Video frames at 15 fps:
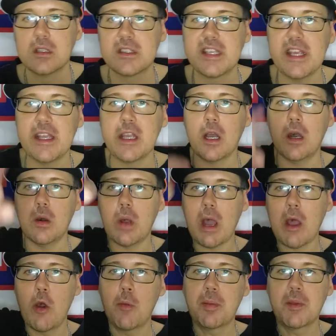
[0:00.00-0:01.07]
Tico, I
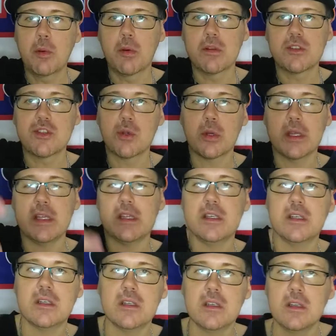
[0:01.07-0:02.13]
hope you enjoyed
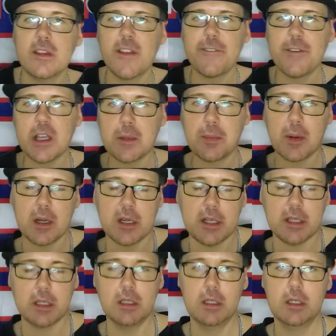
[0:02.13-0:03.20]
the vape
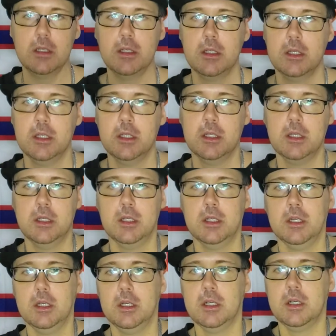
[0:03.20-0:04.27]
burning.
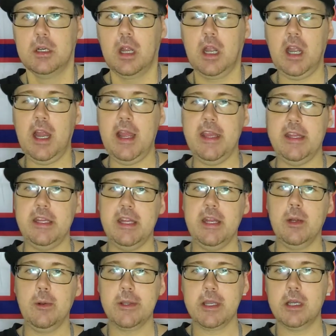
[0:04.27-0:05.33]
Alright,
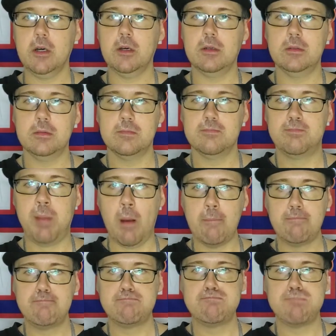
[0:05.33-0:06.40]
here we go.
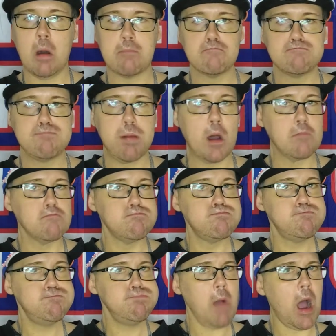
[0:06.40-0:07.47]
Bum, bum, bum,
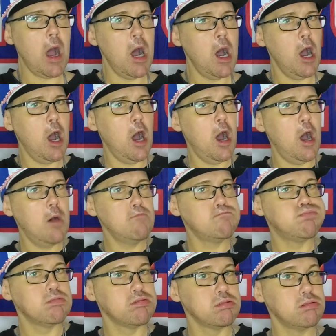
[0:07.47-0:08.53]
bum,
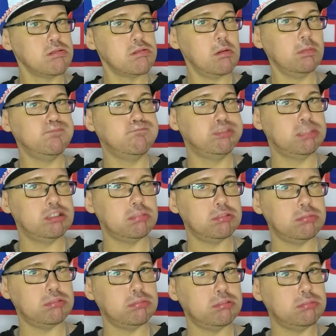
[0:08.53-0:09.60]

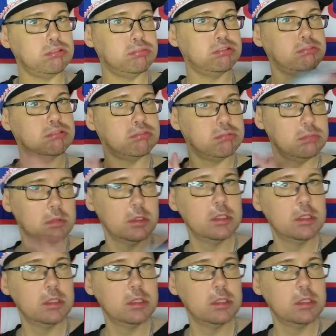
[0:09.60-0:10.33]
bum,